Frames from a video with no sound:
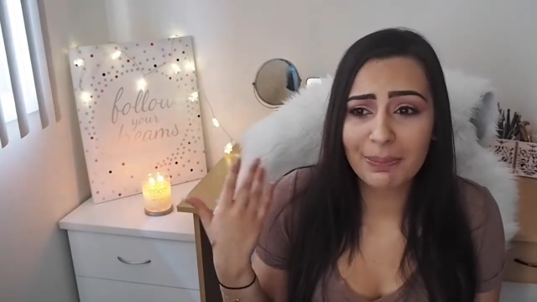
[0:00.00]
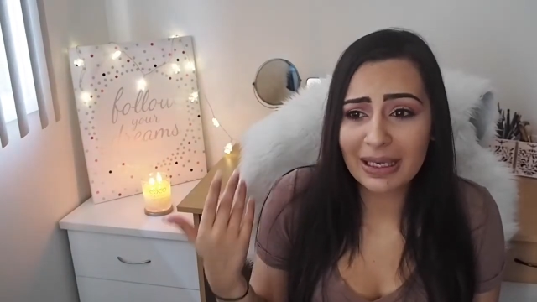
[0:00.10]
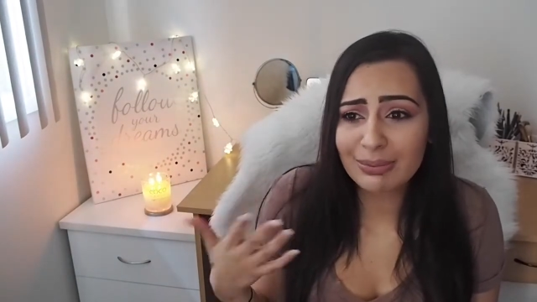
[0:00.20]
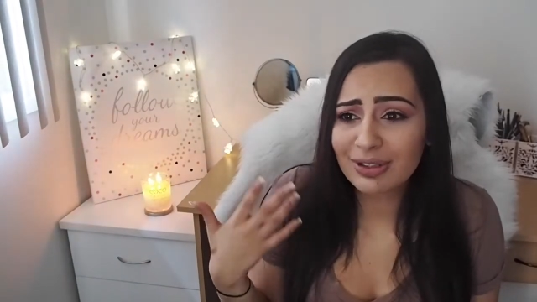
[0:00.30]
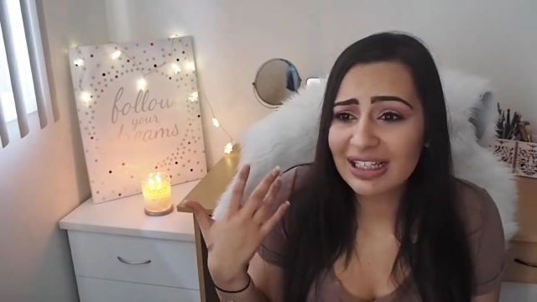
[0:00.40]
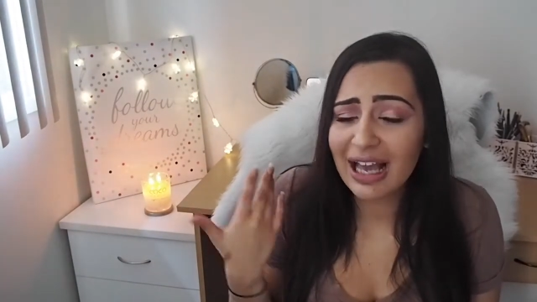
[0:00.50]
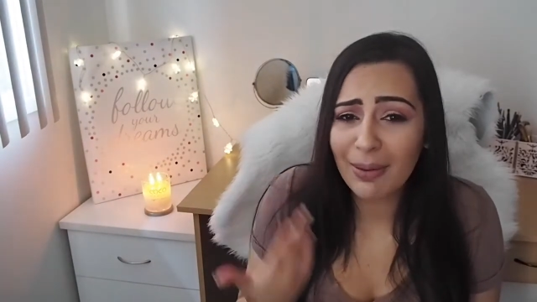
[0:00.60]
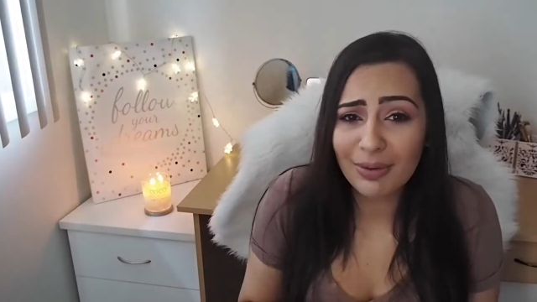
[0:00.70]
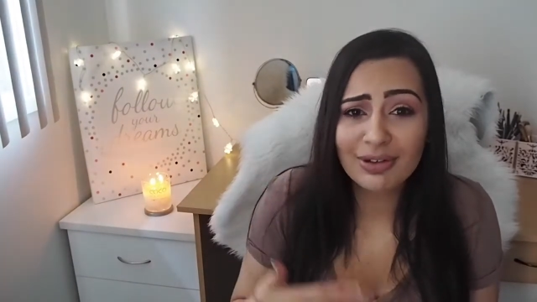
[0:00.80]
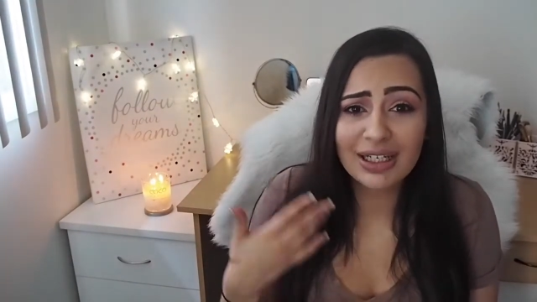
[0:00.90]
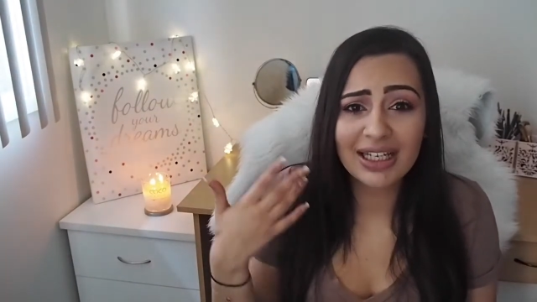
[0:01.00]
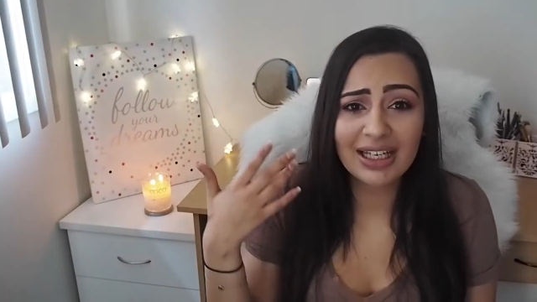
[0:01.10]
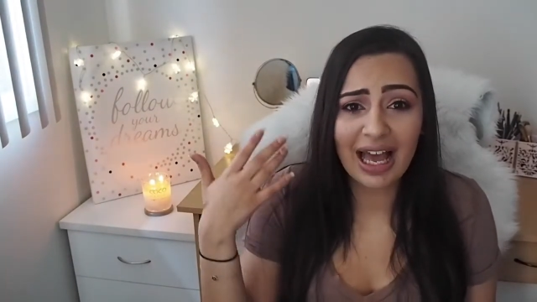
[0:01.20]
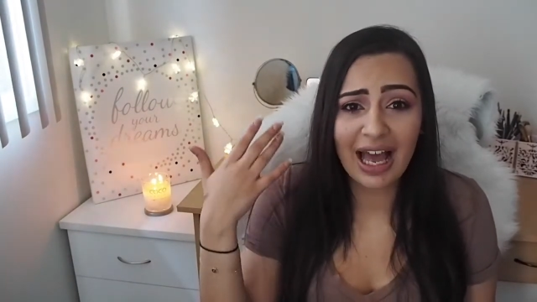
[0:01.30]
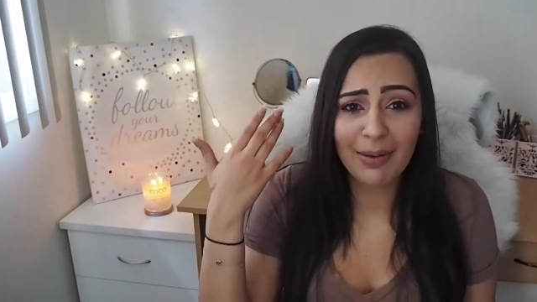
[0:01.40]
People think I'm
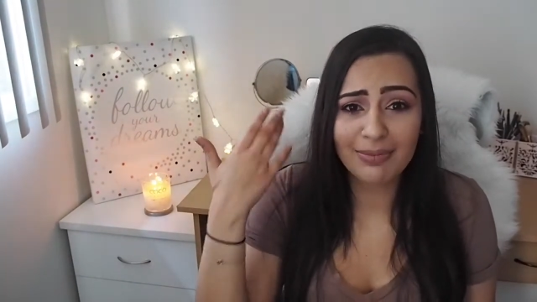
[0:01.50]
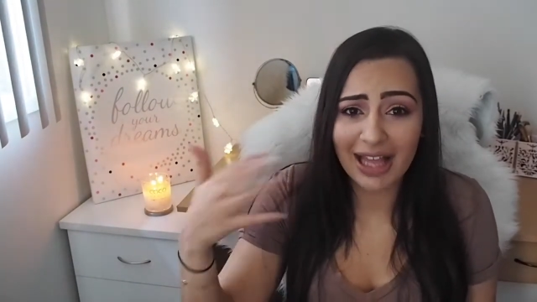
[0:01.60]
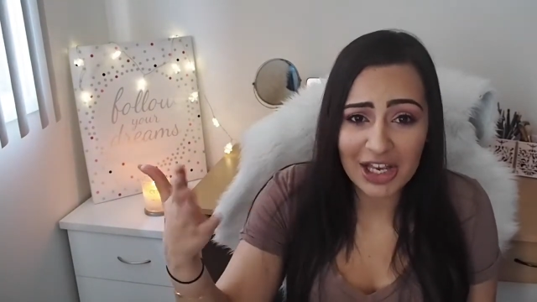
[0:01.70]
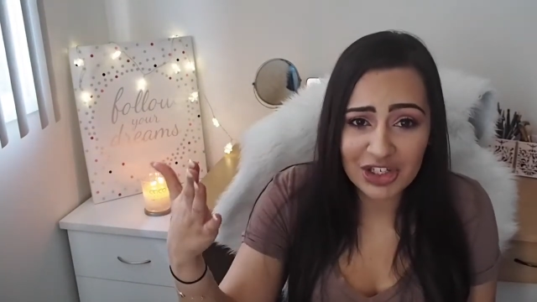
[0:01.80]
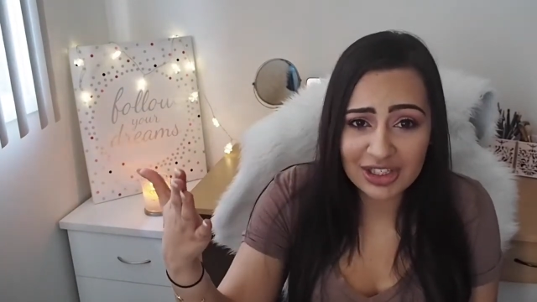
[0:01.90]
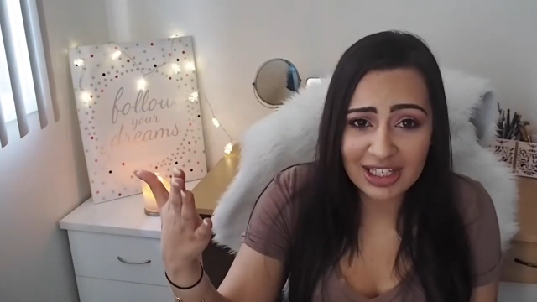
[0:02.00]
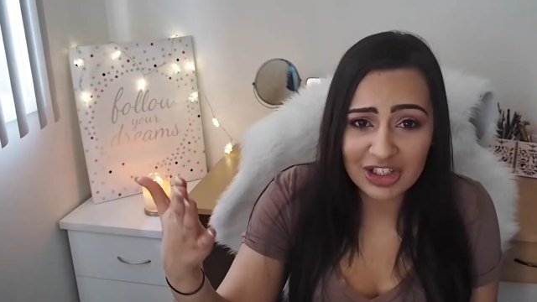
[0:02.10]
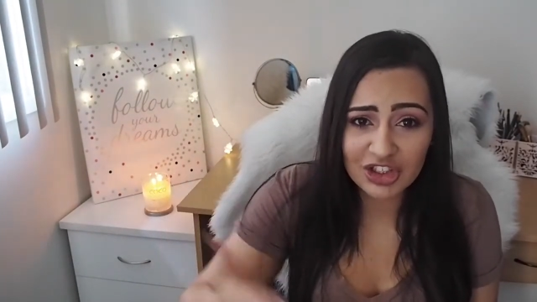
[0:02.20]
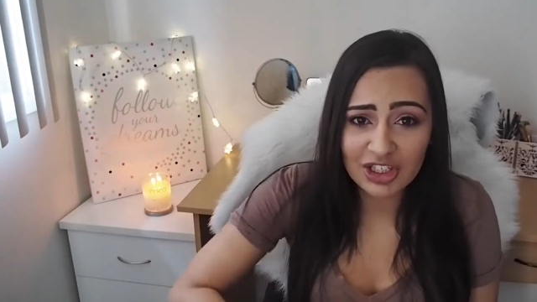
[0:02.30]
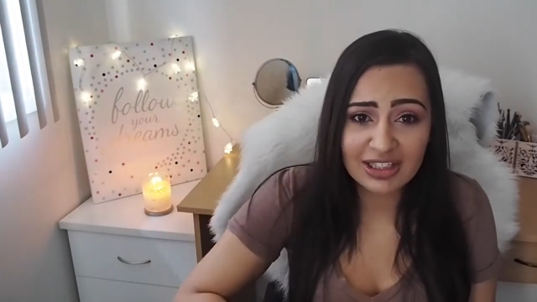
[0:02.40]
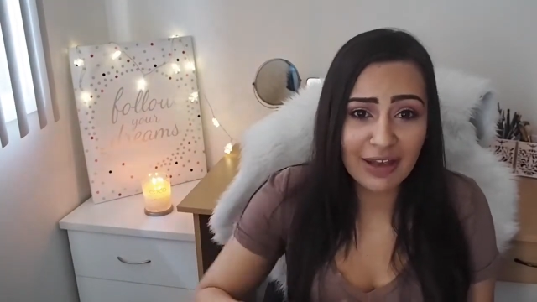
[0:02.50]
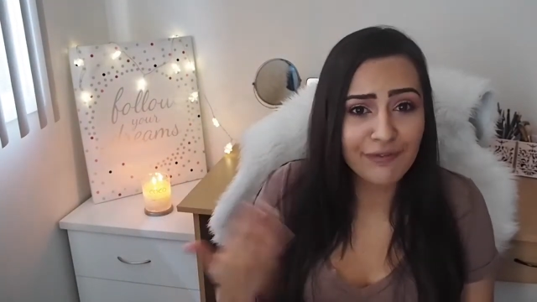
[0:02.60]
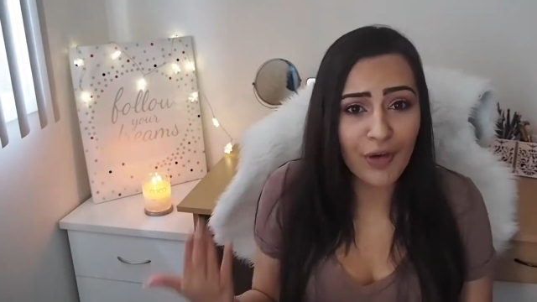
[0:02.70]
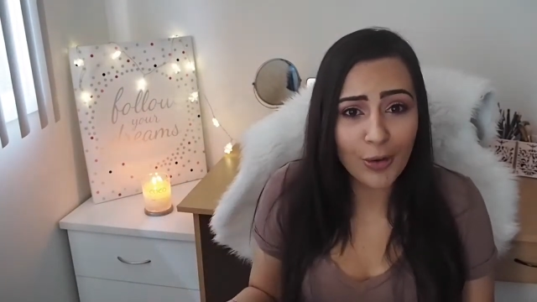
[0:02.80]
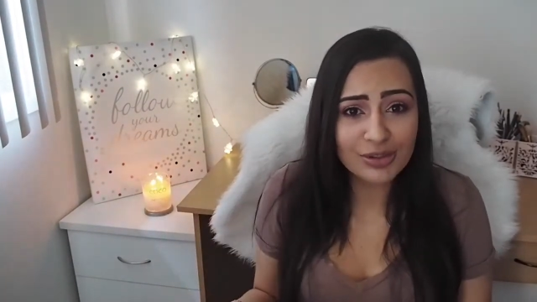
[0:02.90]
wearing lash extensions and
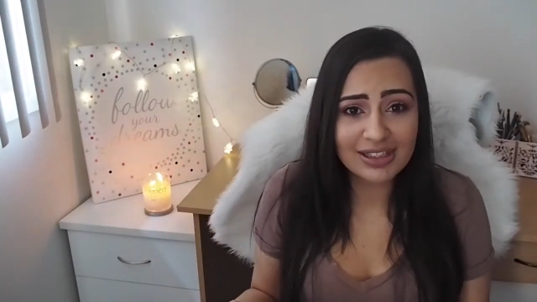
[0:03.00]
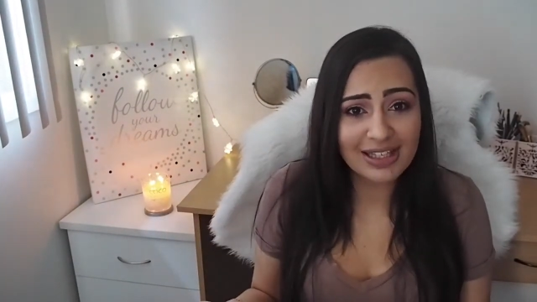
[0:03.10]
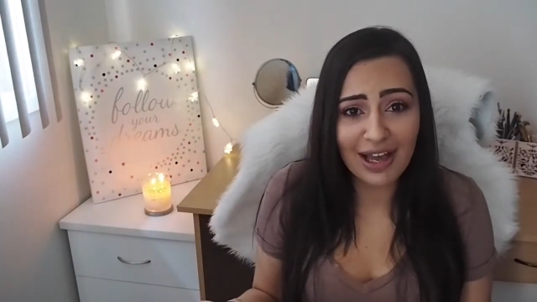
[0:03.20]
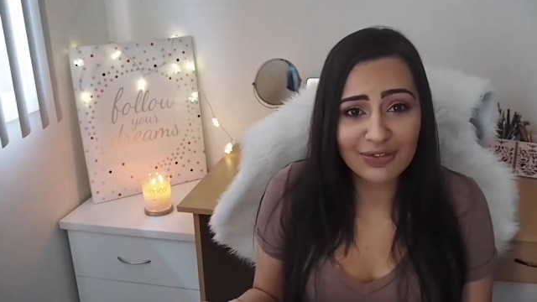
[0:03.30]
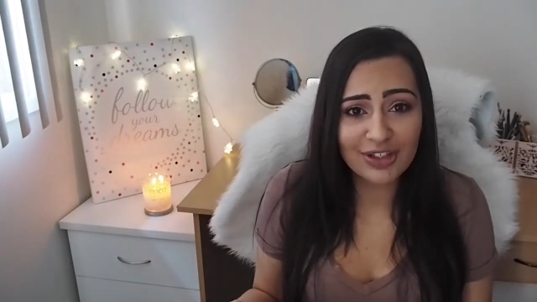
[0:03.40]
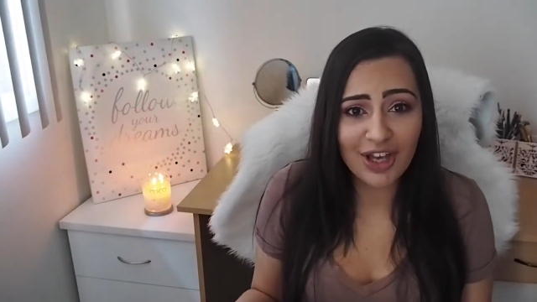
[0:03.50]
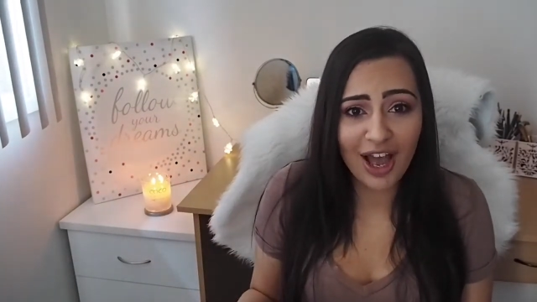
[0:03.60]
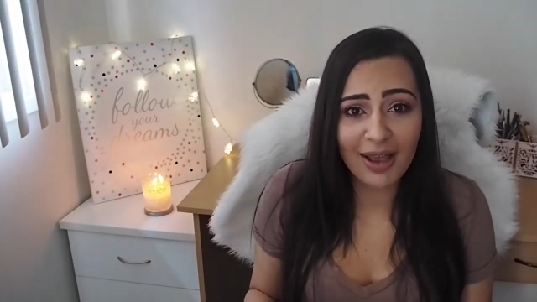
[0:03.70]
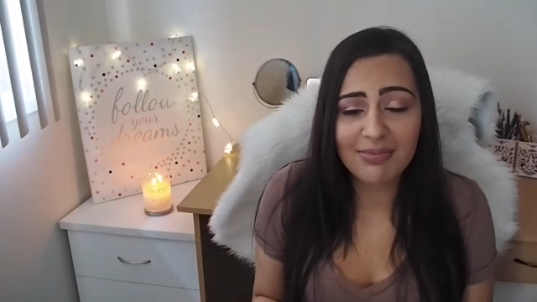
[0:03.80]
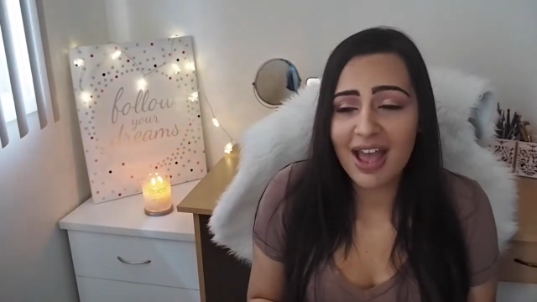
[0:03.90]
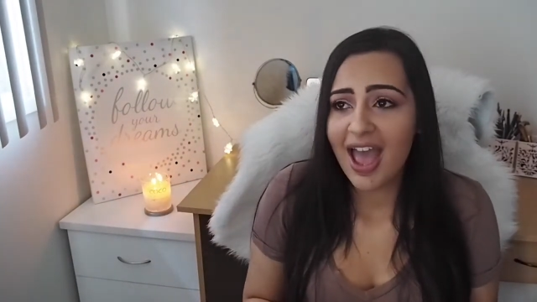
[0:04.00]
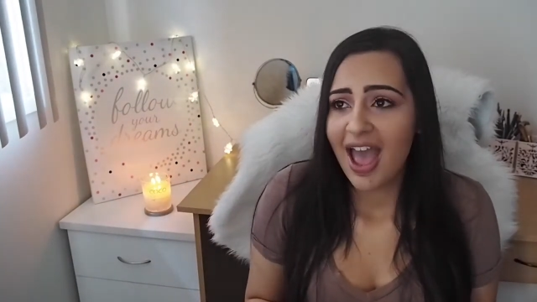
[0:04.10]
falsies half the time, and